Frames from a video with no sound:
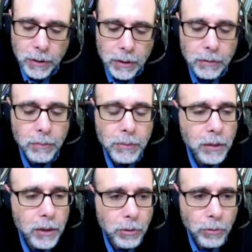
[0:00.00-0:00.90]
From the
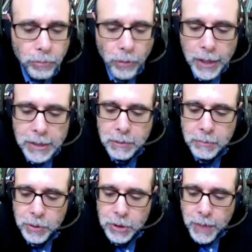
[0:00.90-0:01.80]
liberal
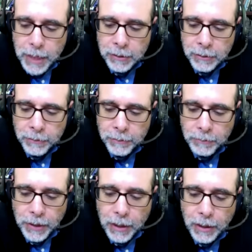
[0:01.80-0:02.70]
Protestant perspective,
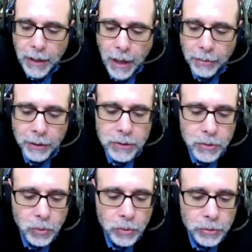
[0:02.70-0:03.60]
Catholic
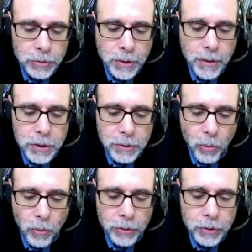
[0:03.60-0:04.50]
schools and their
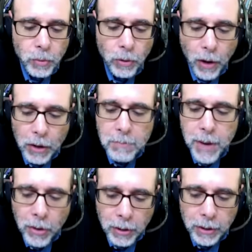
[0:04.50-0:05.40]
supporters were
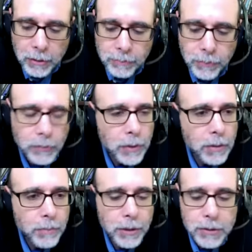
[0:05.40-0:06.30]
un-American
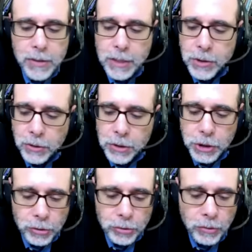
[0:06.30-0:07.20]
because they took
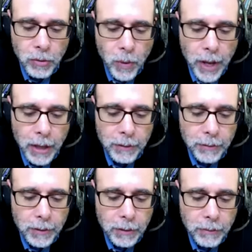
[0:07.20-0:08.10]
children away
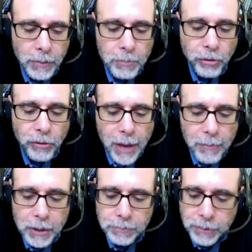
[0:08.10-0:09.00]
from the
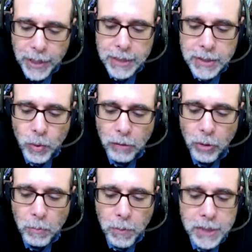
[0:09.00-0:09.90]
preeminent place where
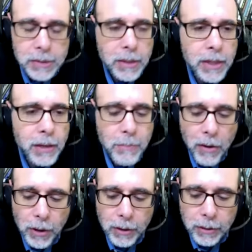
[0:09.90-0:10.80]
robustly
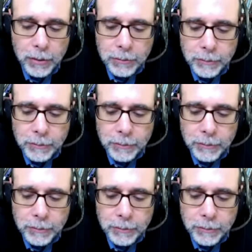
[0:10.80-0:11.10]
American